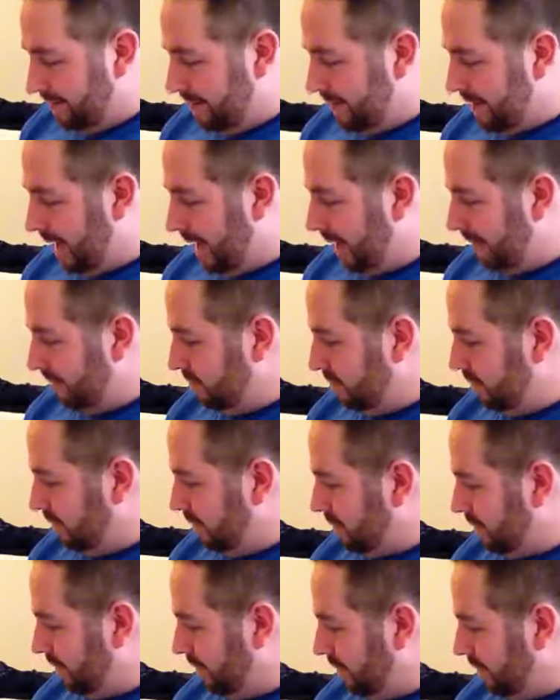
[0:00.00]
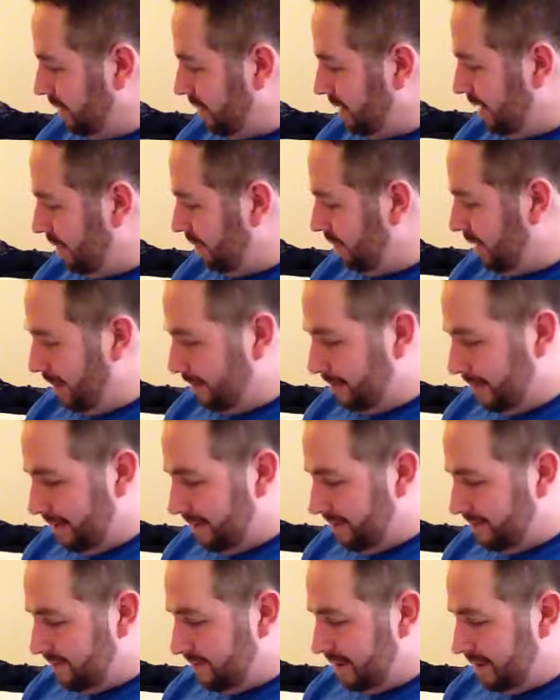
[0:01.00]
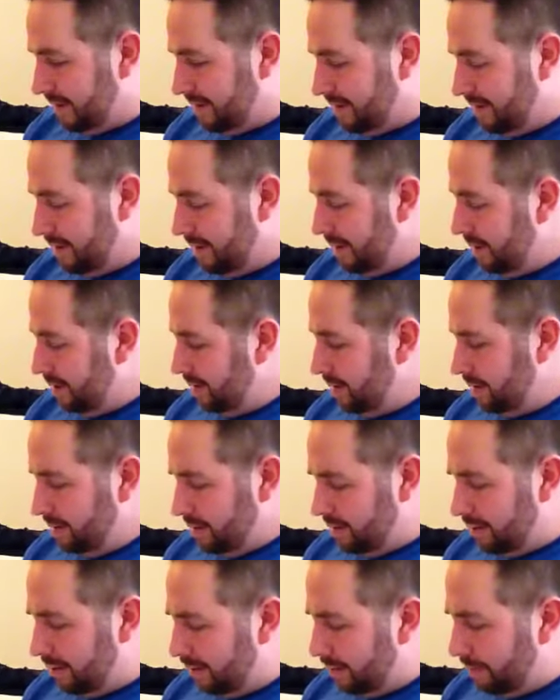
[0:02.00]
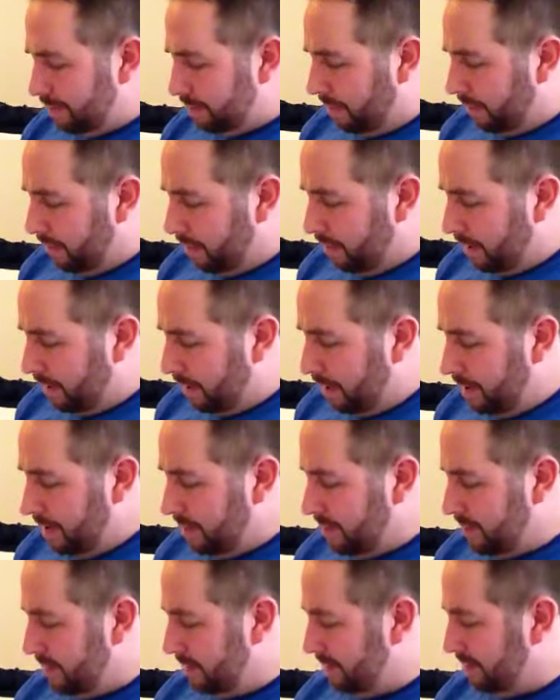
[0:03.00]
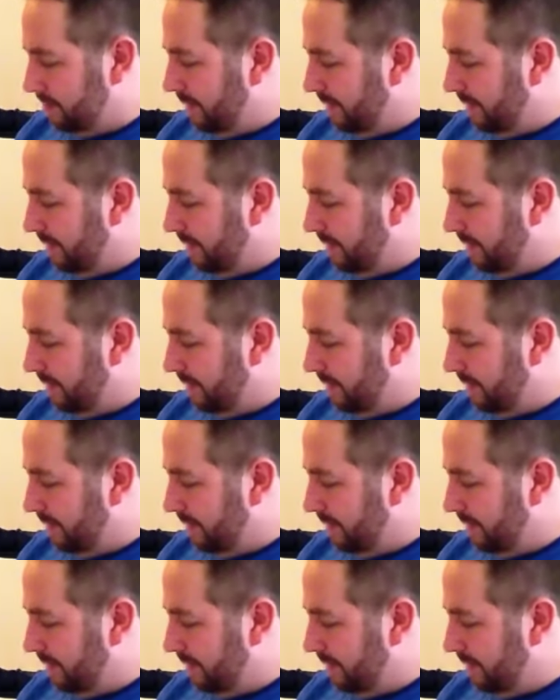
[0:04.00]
he came through the door without wiping his feet. "Good boy," said his